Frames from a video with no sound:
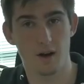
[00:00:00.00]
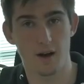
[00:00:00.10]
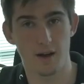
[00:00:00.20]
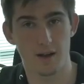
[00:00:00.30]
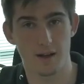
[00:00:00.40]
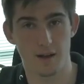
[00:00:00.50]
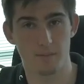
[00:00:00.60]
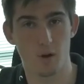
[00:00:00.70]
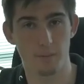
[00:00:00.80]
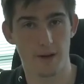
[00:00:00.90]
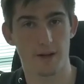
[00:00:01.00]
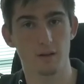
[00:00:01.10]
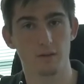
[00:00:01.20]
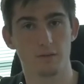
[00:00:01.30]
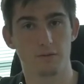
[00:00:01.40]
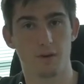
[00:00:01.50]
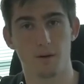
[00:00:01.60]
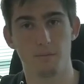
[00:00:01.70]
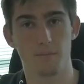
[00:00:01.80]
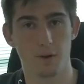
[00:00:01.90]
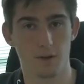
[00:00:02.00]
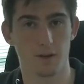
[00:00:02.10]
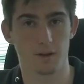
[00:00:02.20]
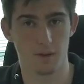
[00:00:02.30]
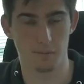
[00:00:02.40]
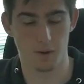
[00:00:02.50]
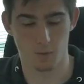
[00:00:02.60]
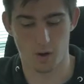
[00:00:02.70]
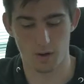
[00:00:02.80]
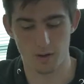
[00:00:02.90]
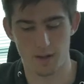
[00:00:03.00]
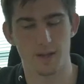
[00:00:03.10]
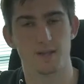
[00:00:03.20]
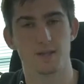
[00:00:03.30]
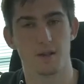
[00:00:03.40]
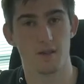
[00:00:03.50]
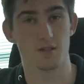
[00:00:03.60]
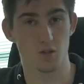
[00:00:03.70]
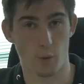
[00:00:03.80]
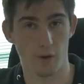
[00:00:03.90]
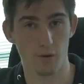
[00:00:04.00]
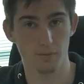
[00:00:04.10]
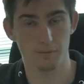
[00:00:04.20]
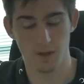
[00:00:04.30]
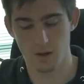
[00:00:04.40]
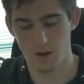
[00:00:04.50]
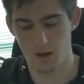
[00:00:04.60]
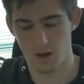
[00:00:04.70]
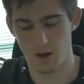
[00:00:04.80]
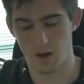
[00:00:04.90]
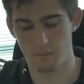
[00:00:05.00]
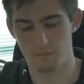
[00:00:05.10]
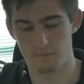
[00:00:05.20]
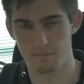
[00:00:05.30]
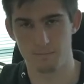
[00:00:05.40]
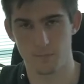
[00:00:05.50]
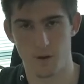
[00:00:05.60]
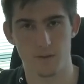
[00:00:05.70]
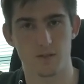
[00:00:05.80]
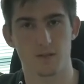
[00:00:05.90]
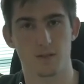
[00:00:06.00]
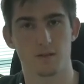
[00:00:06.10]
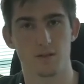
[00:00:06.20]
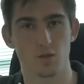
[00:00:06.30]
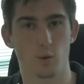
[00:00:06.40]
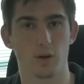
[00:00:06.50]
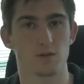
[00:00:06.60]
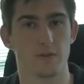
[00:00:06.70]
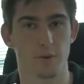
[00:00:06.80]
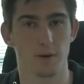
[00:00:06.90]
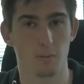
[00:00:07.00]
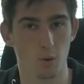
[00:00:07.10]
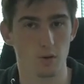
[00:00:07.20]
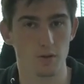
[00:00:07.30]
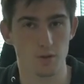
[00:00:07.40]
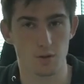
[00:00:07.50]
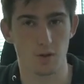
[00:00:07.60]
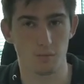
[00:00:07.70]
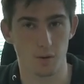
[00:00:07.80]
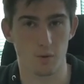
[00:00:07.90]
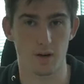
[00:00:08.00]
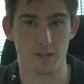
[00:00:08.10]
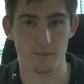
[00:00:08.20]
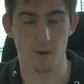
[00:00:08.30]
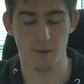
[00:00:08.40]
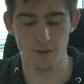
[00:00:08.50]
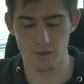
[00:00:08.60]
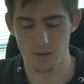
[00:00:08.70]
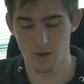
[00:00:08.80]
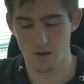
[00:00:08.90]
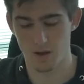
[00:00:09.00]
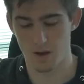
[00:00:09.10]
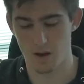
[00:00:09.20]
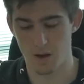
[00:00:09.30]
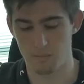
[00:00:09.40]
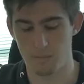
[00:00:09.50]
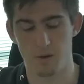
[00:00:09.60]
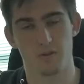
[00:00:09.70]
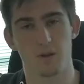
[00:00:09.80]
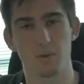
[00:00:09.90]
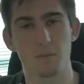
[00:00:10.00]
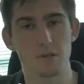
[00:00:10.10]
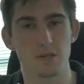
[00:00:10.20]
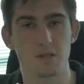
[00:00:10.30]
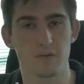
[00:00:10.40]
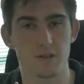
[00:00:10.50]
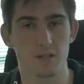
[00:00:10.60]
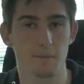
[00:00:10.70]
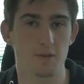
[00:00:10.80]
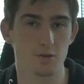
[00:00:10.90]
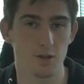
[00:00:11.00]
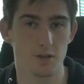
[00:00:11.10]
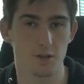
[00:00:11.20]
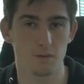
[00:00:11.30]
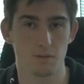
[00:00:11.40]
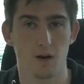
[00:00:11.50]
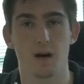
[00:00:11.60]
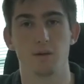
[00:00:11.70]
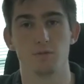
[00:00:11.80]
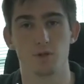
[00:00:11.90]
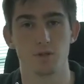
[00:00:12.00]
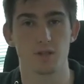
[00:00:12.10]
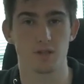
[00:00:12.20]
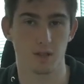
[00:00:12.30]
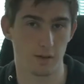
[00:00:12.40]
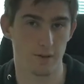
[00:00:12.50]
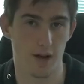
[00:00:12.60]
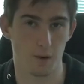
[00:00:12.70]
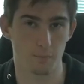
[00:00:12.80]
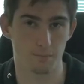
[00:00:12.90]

I am omitting from building the Mudwatt is the soil. Obviously, the soil is very important to the Mudwatt experiment, but for the purposes of this demonstration, I am choosing to leave it out.